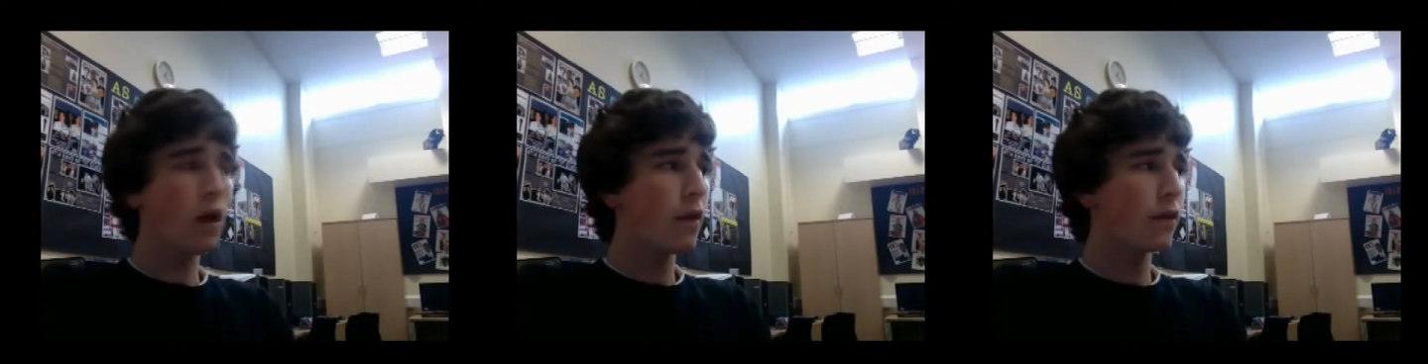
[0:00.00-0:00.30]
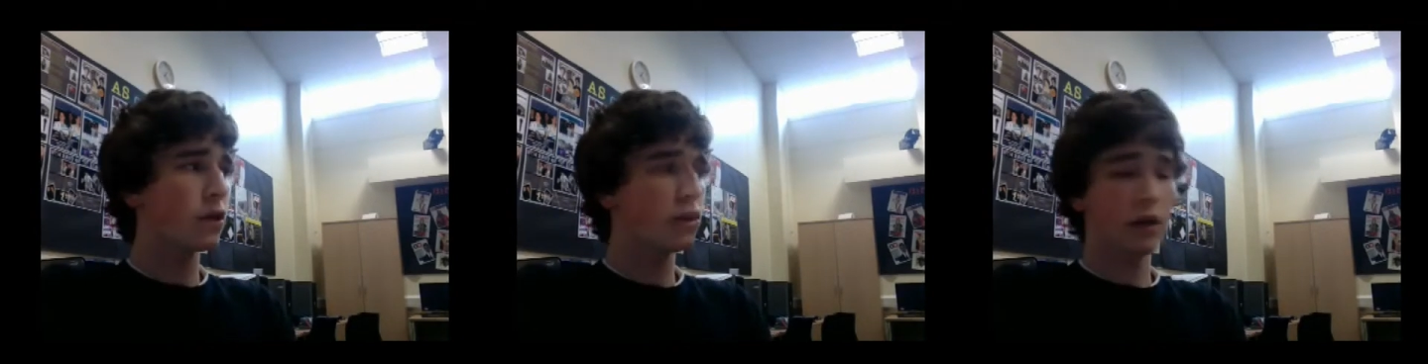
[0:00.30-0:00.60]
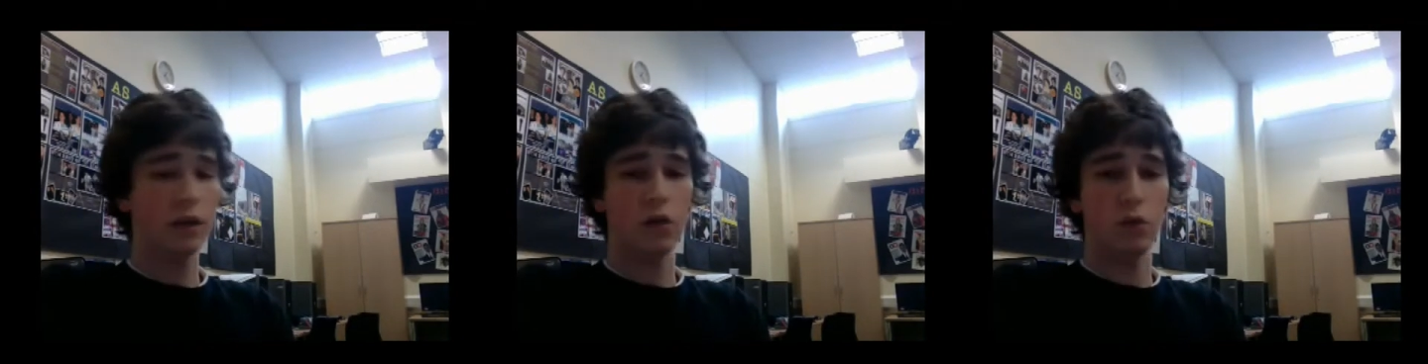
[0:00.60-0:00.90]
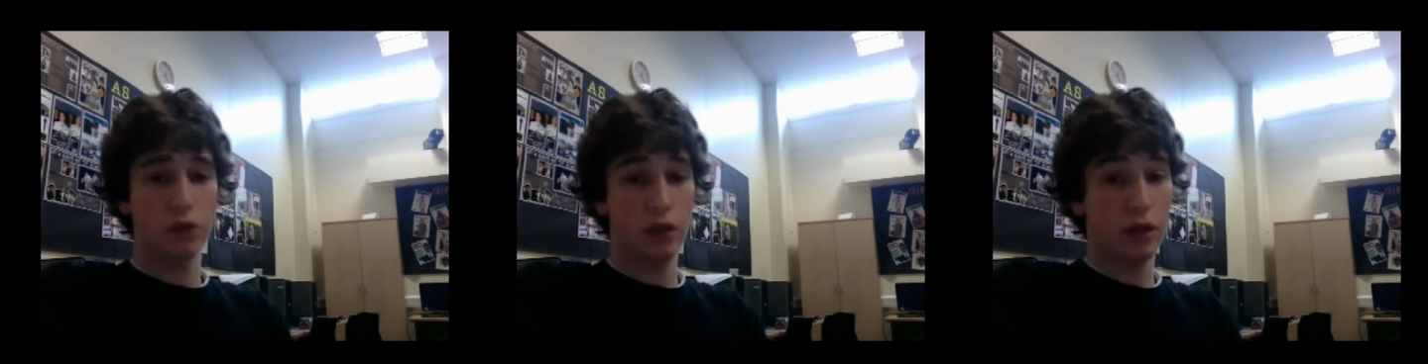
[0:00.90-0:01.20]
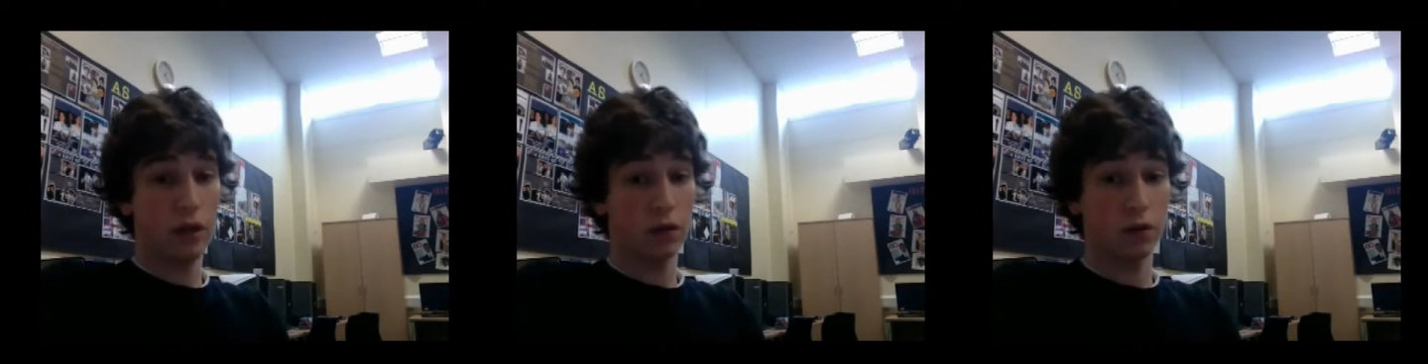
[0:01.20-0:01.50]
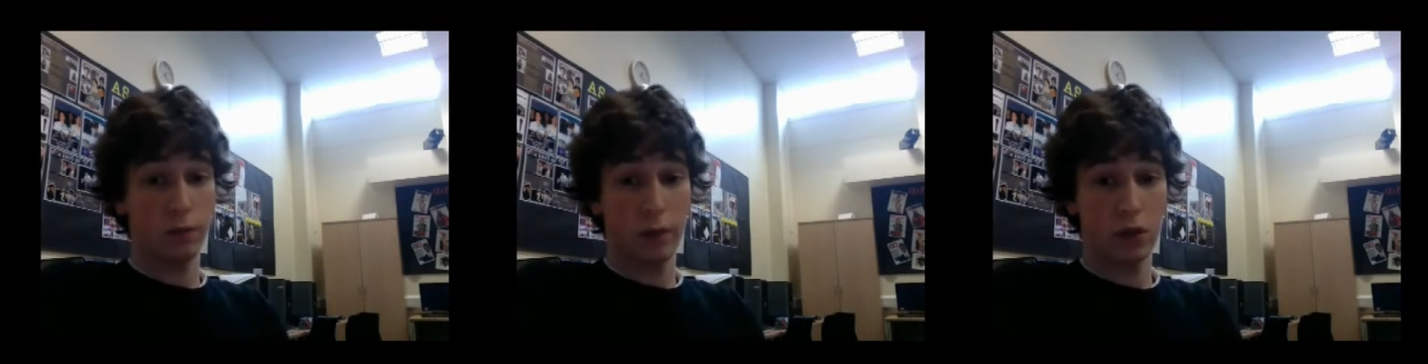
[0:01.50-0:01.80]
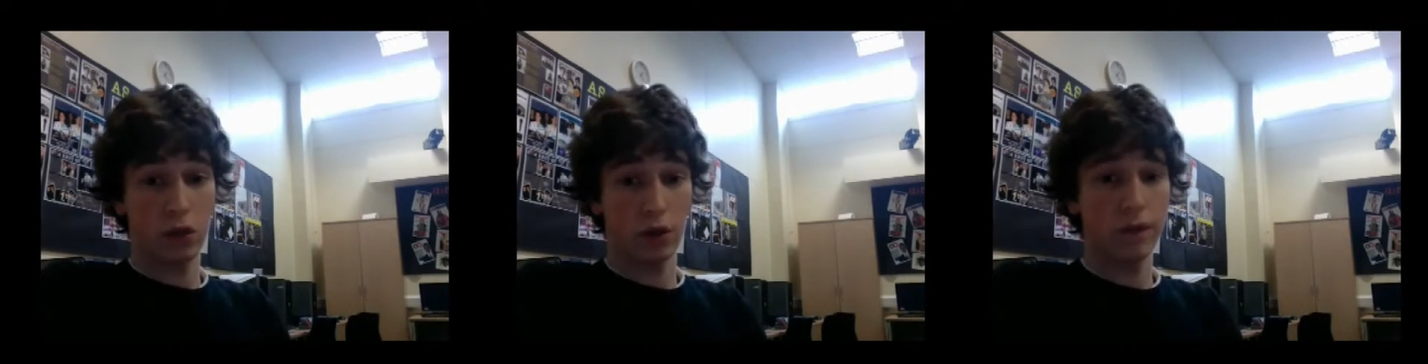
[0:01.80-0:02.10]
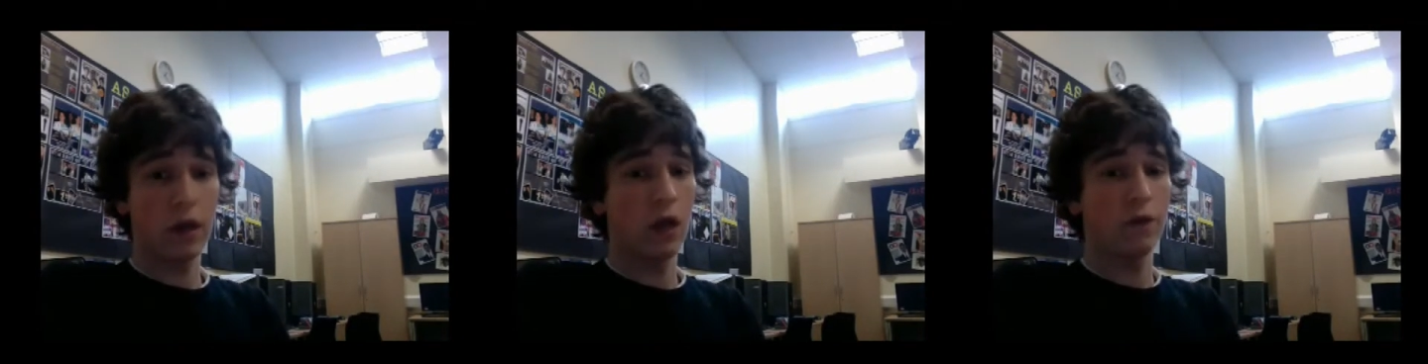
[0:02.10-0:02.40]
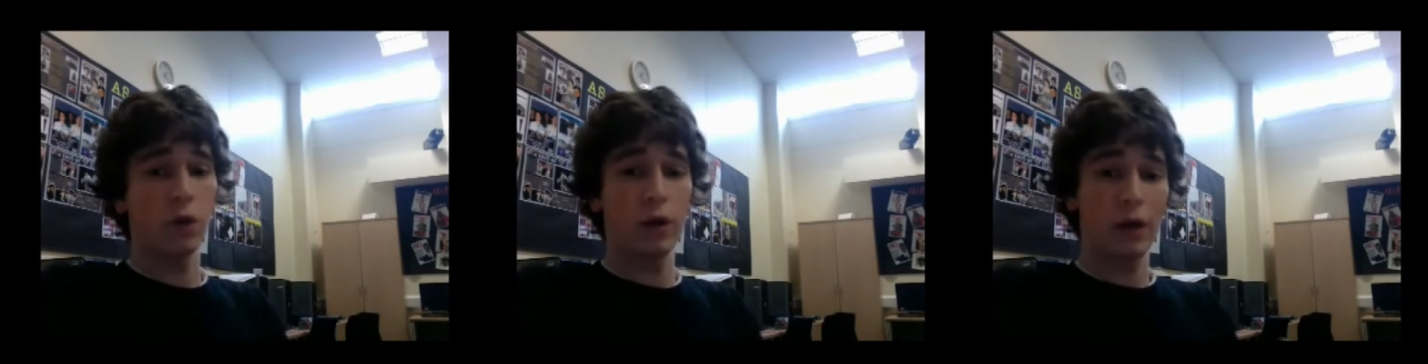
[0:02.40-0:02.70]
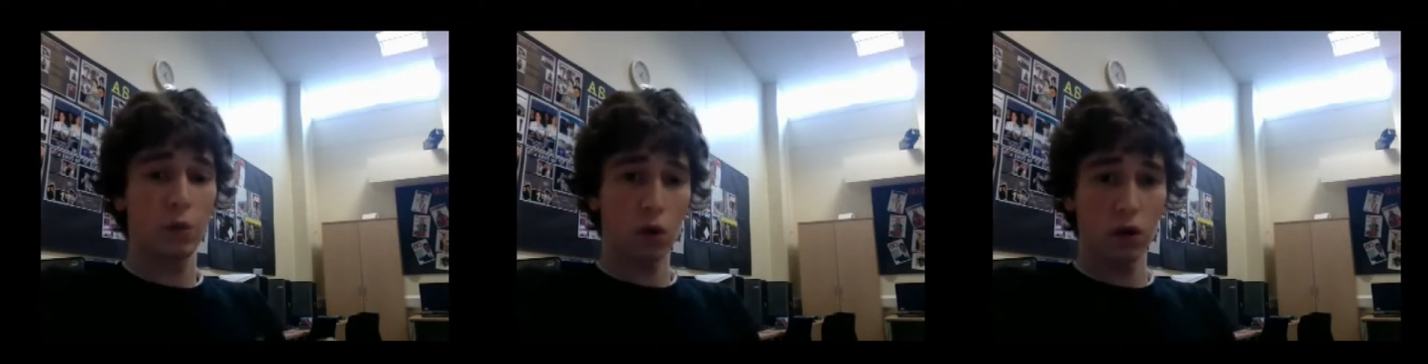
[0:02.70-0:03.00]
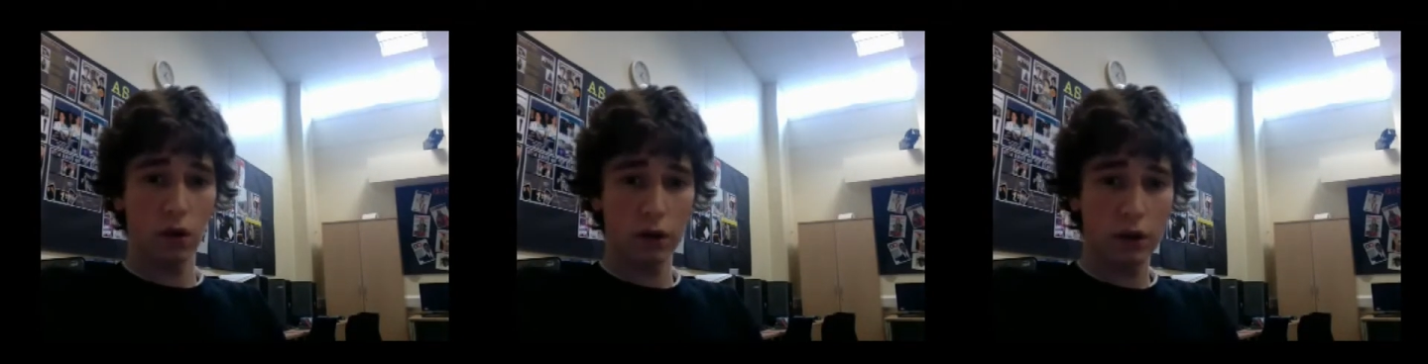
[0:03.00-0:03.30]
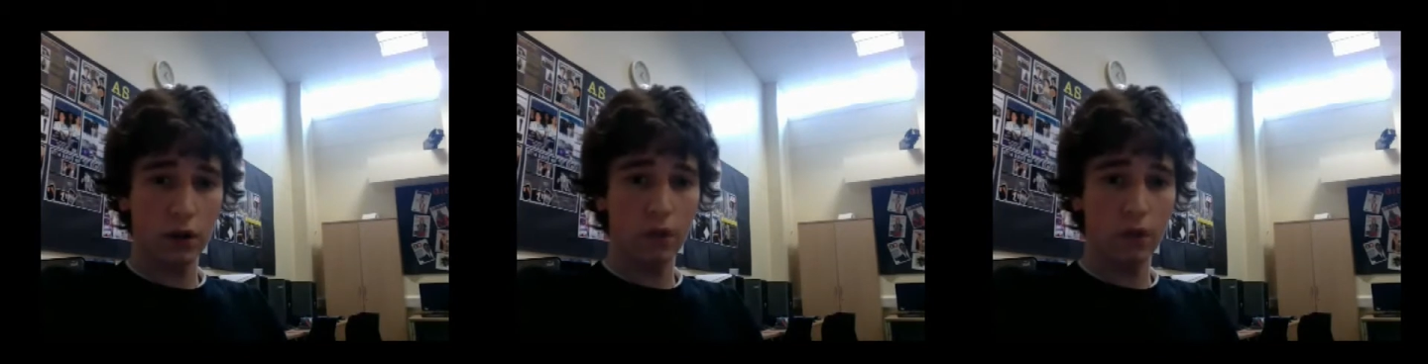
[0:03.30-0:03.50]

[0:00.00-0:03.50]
that shadow was taken out of the picture. If I only had one lighting,